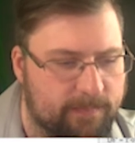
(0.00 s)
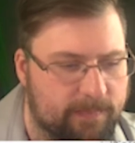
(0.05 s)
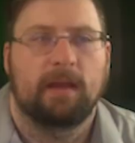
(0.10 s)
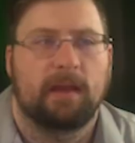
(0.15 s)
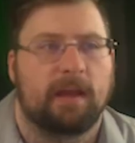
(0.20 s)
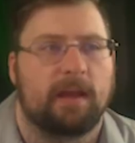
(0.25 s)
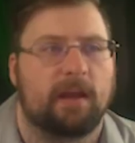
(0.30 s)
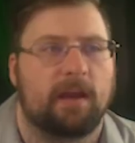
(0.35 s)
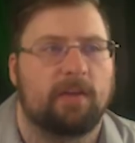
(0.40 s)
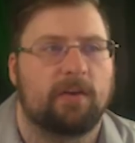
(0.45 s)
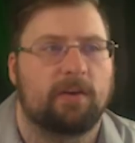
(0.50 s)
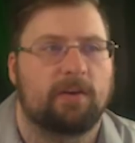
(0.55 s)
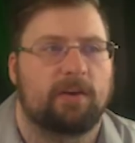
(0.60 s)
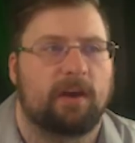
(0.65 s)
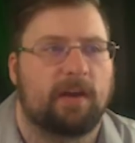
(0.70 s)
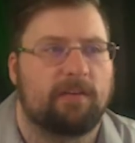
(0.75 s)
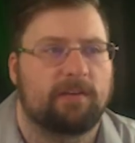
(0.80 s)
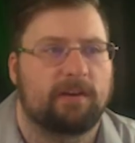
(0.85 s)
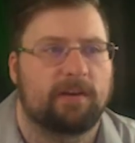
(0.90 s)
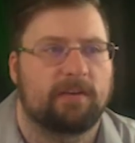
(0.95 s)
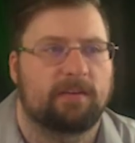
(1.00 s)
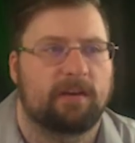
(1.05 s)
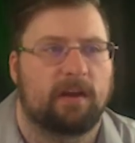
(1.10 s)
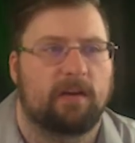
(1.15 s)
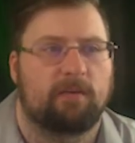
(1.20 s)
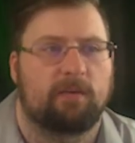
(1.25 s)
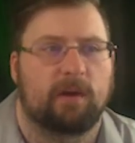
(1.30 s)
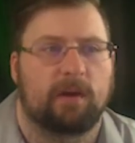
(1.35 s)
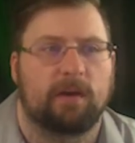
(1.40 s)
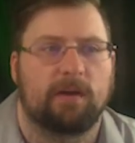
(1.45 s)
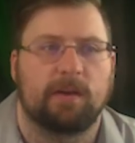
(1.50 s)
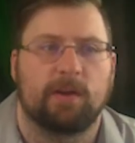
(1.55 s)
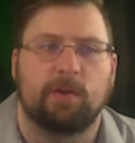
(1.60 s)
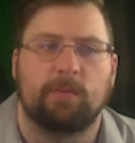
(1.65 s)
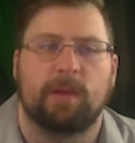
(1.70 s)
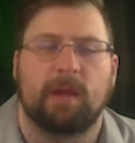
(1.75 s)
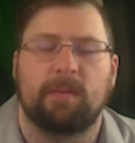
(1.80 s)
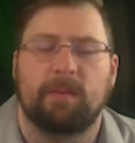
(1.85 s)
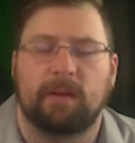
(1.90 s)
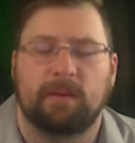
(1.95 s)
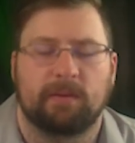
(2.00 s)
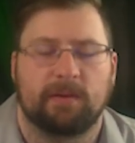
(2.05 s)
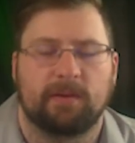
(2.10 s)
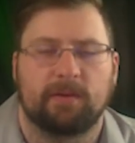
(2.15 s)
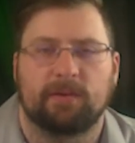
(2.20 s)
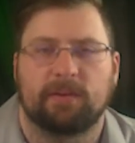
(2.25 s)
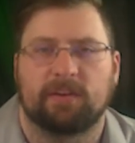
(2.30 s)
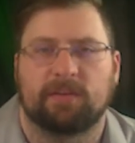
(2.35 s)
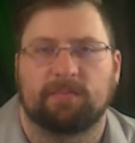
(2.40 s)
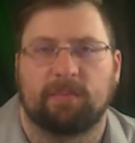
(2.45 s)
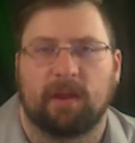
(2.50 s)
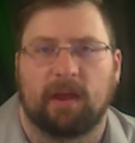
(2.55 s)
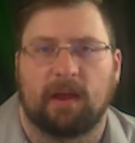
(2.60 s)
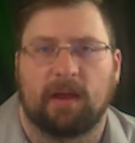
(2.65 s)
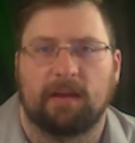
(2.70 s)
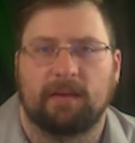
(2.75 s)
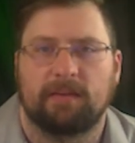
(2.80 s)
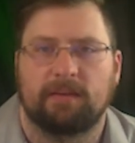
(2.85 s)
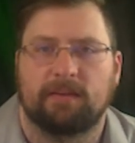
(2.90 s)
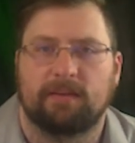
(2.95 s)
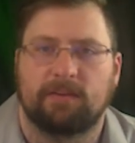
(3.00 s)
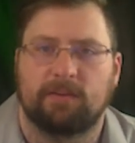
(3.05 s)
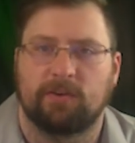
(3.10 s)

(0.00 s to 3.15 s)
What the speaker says: In other drafting software, you may be able to use splines